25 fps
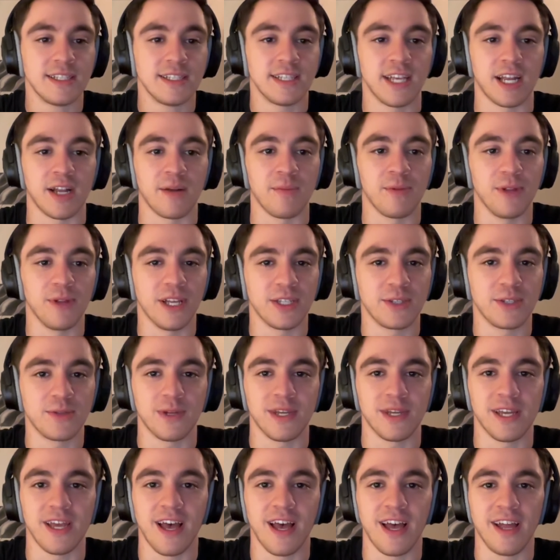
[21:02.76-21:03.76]
Second place,
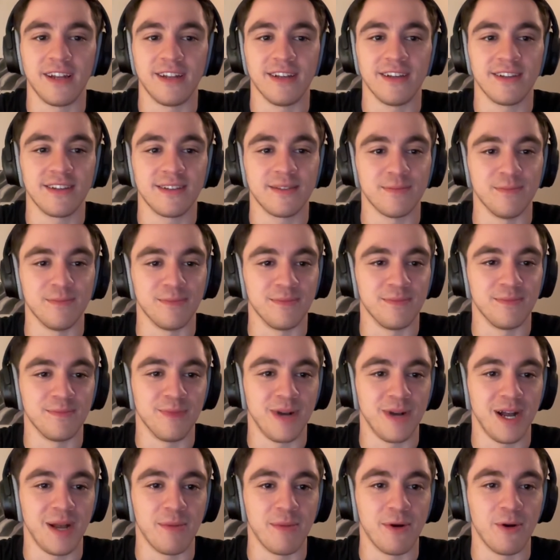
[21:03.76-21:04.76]
we had
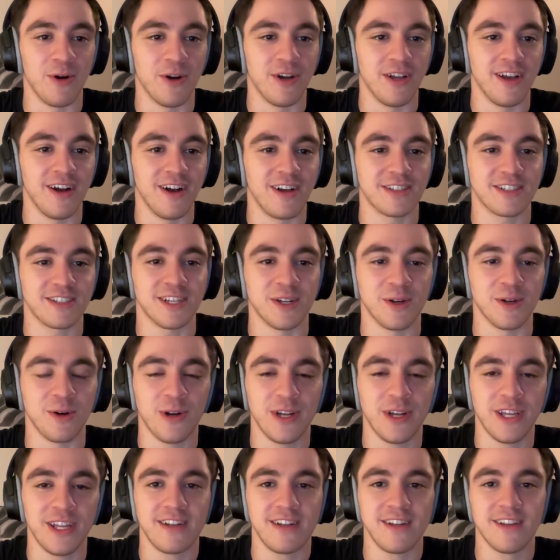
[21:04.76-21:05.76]
my boy Austin
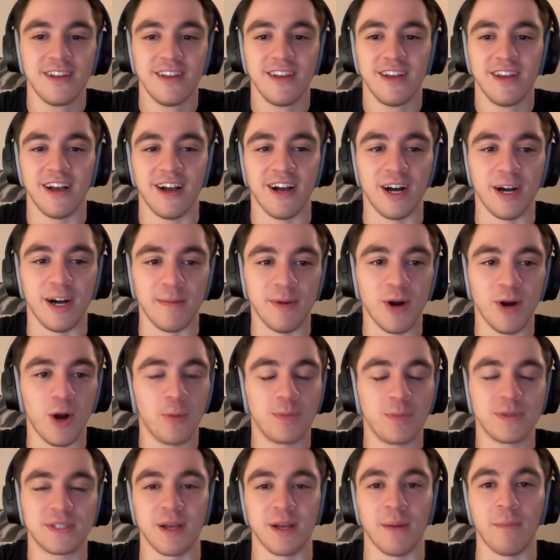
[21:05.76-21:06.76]
Hoyt. Um,
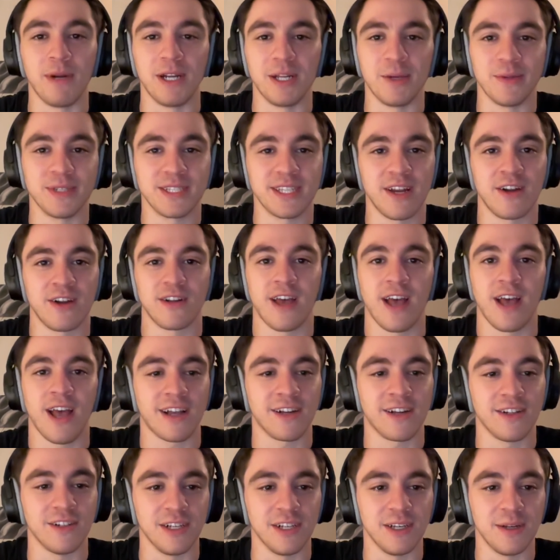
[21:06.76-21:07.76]
hope somebody was there to
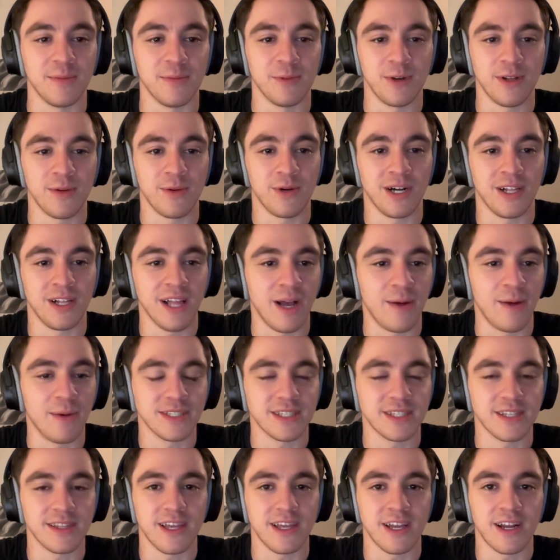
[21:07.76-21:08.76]
heckle him while I
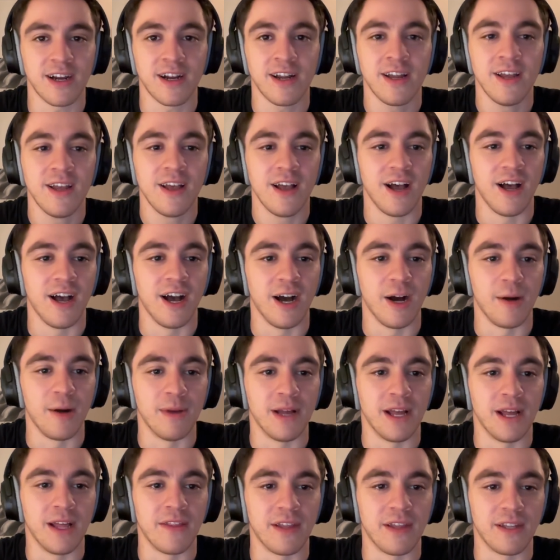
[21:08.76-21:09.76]
wasn't there.
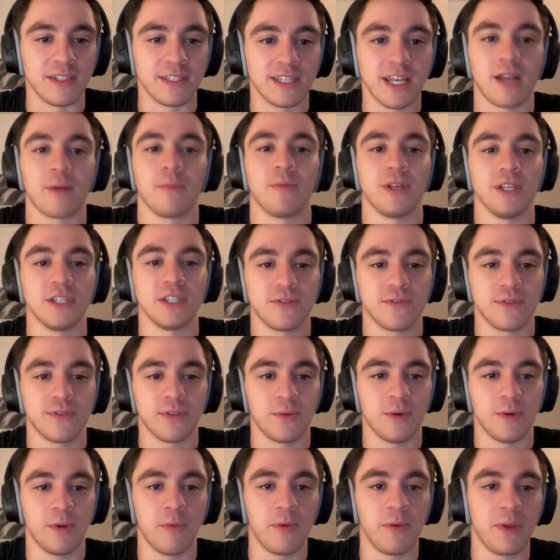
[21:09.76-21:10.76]
Um, and then second place for
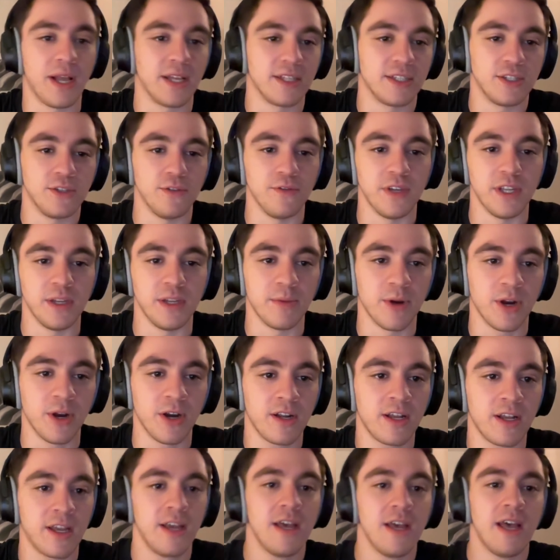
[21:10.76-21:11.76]
the women, we had Subin
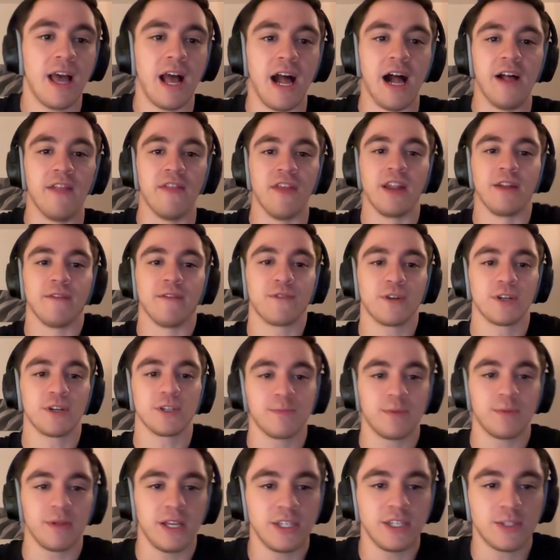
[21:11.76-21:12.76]
Park. And then in
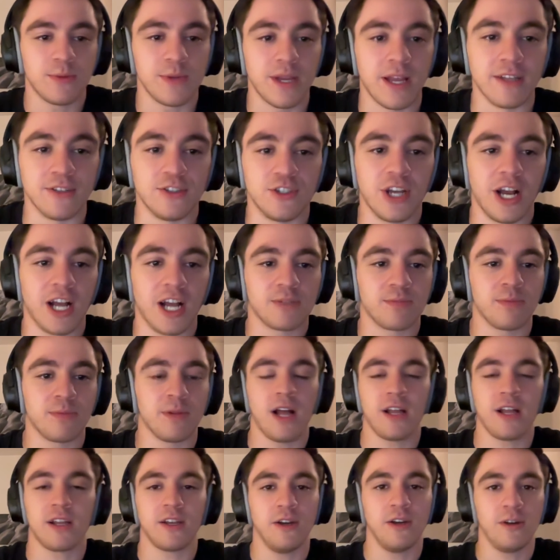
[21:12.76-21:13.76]
first place, we had Josh
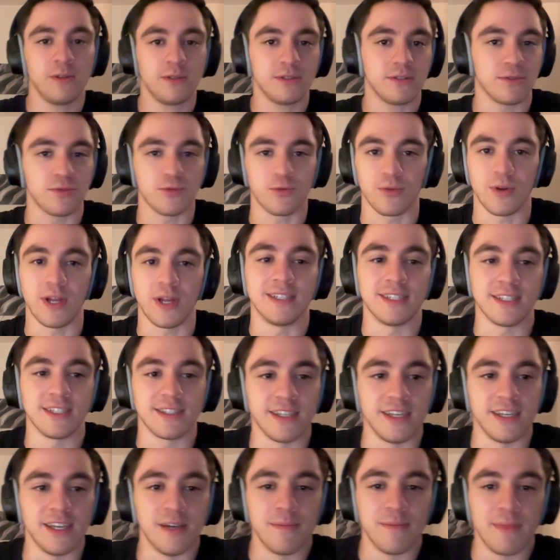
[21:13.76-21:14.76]
Placco. It's great to
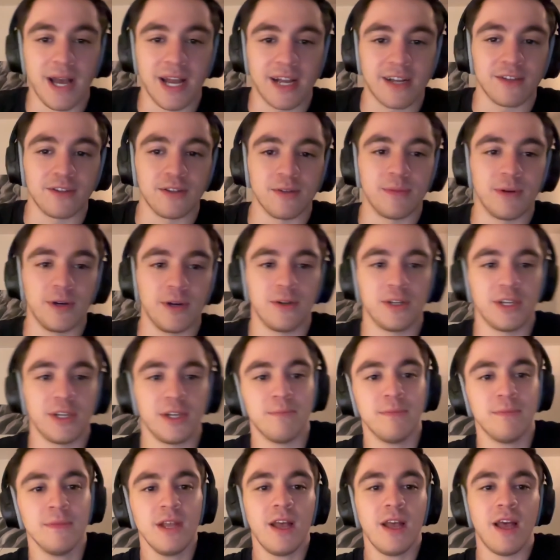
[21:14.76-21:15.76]
see him back on the
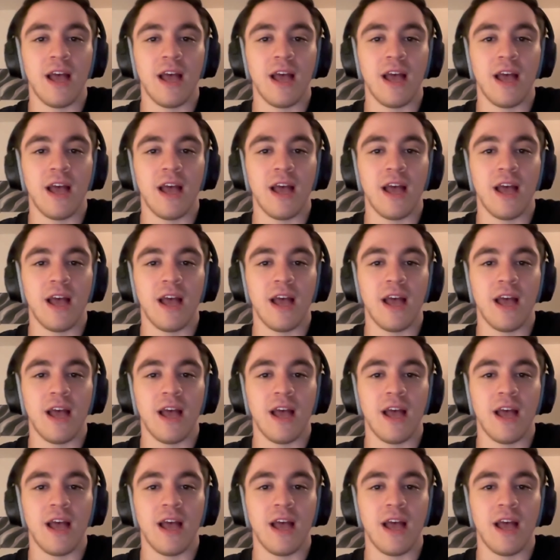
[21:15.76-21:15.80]
podium.